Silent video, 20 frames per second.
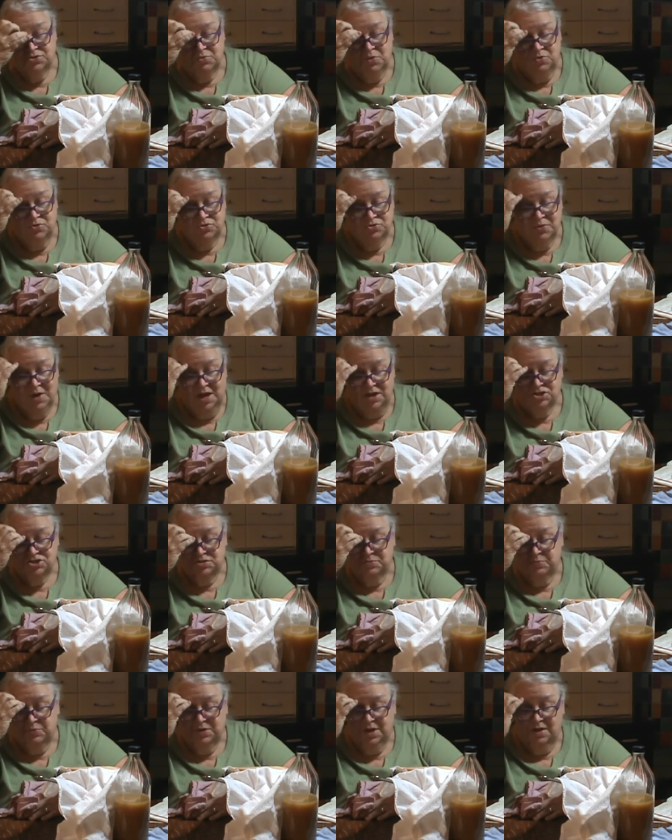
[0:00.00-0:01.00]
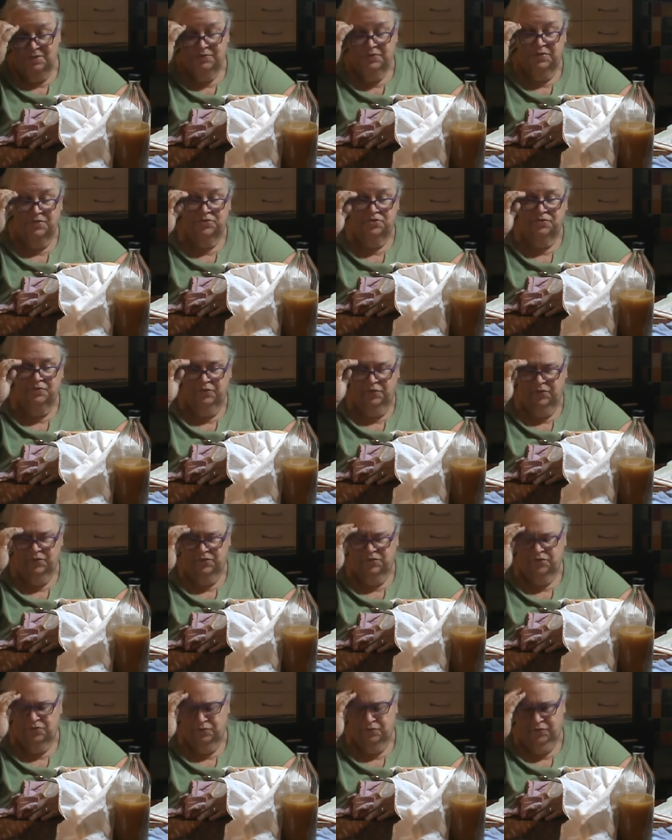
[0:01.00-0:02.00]
your own trash to put out for
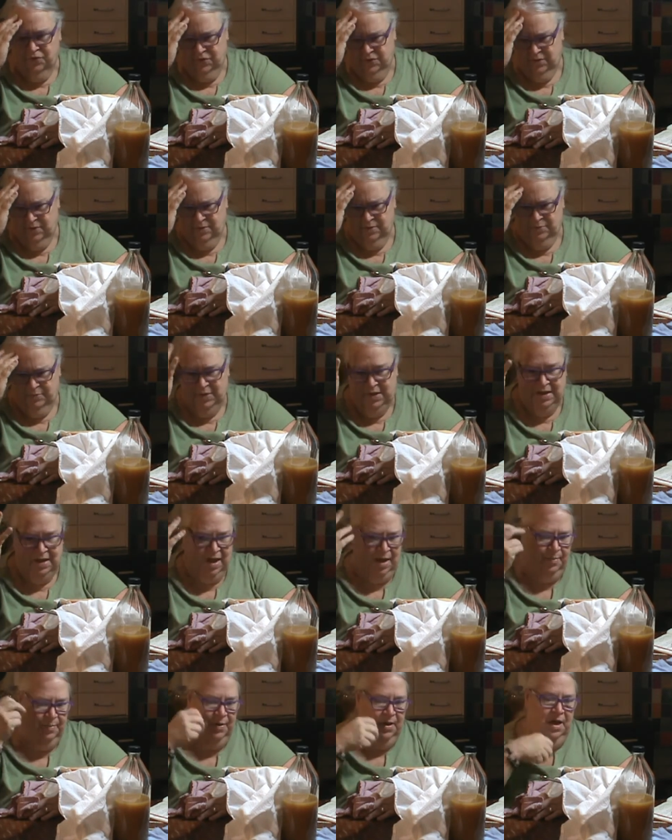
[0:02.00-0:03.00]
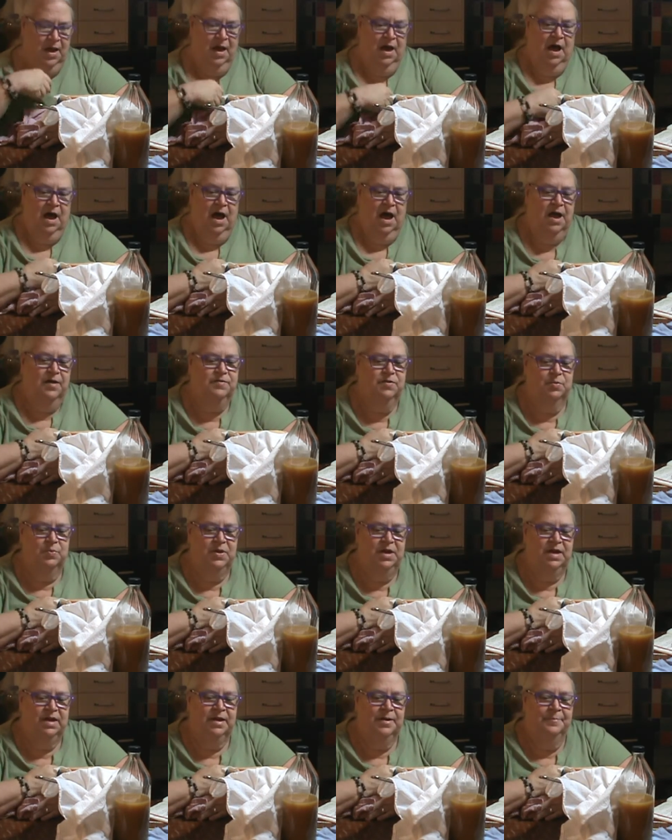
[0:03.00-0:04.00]
the pickup every
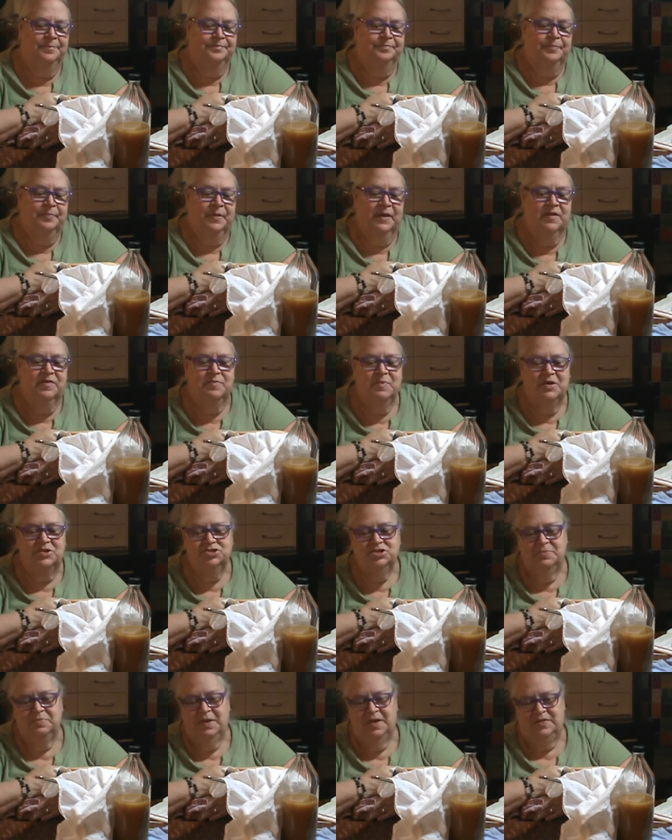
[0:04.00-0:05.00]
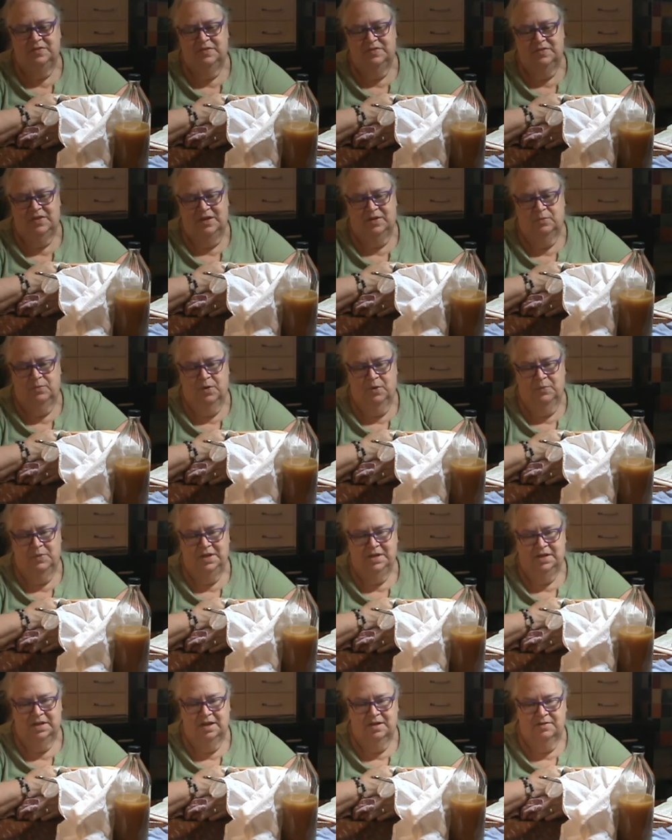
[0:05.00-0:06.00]
week, especially places like where
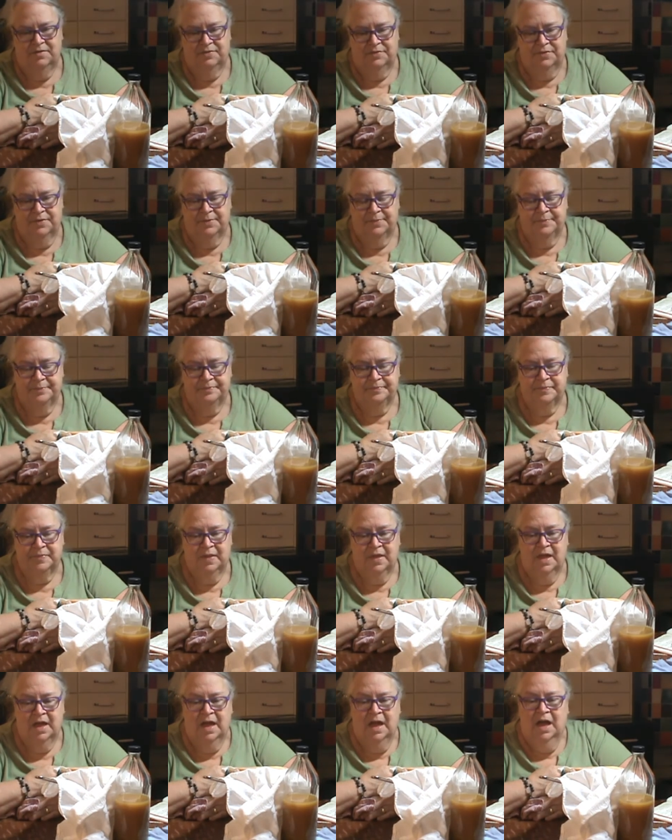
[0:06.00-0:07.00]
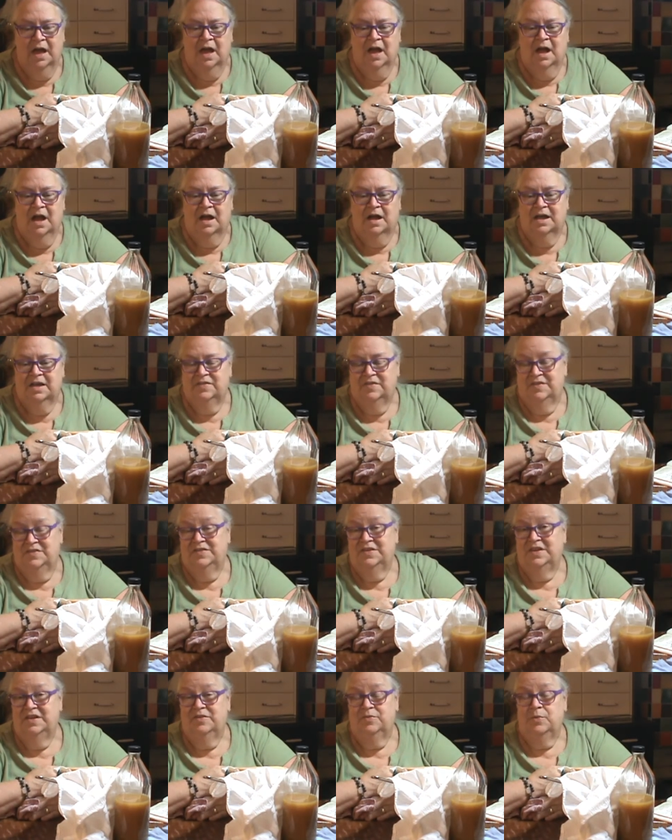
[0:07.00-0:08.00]
we live, in the
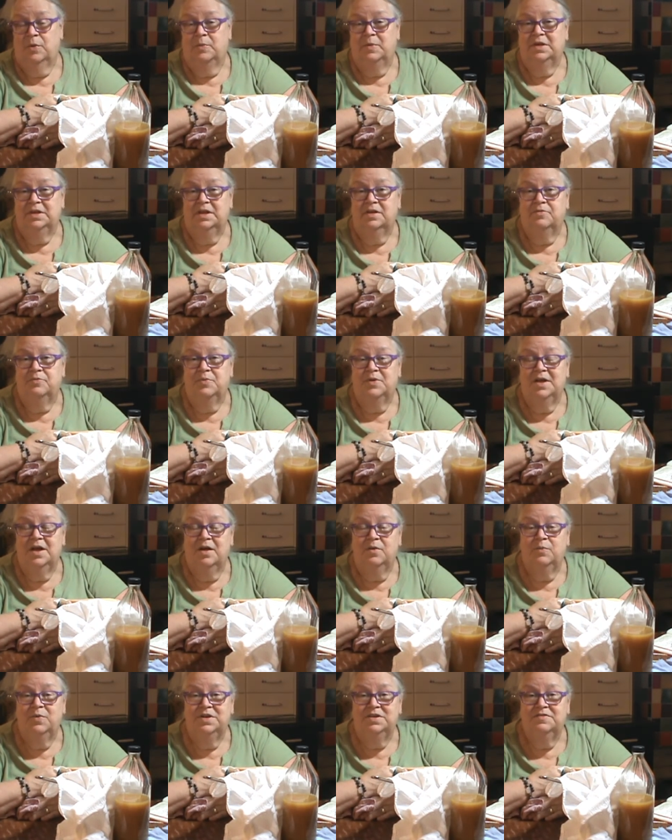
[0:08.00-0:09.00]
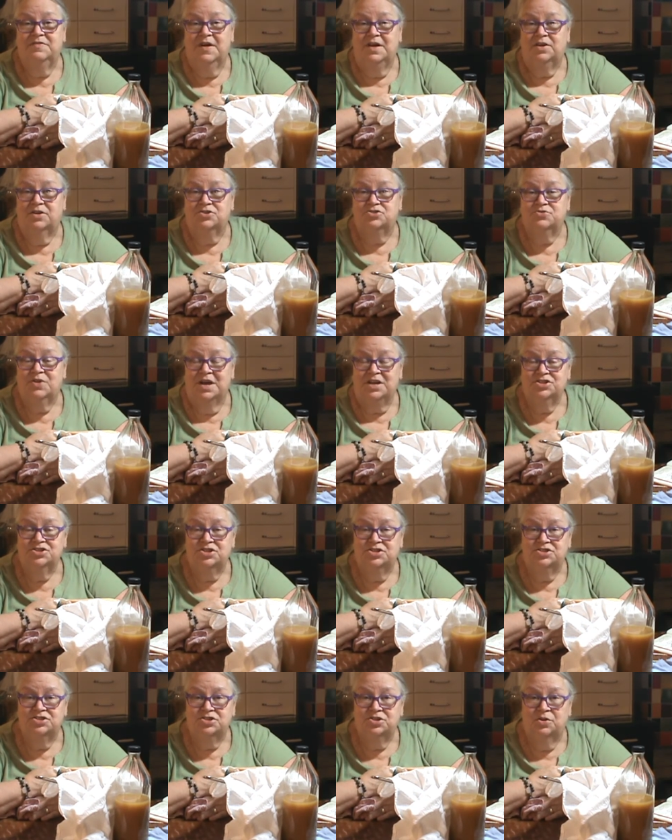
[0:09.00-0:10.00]
cities where we live, we divide our trash
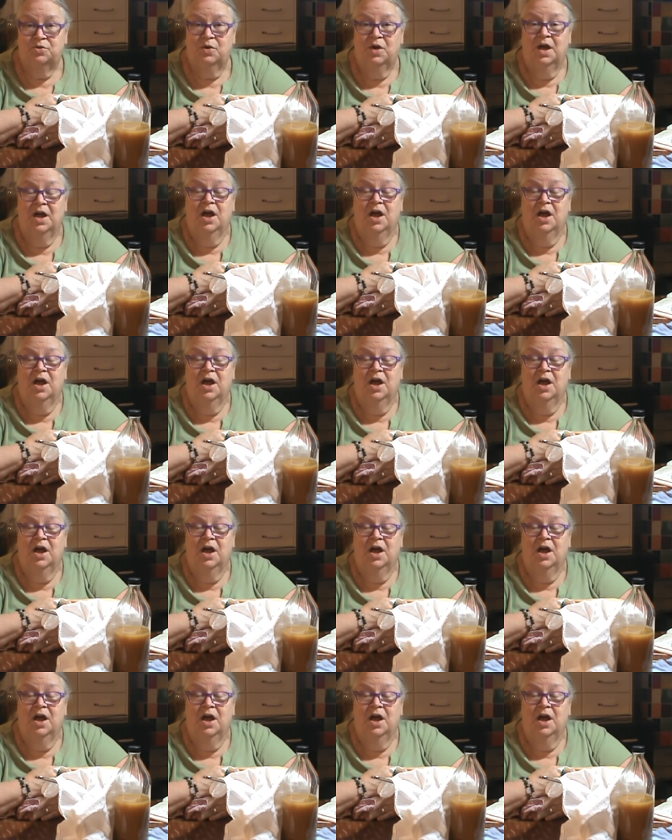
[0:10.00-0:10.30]
into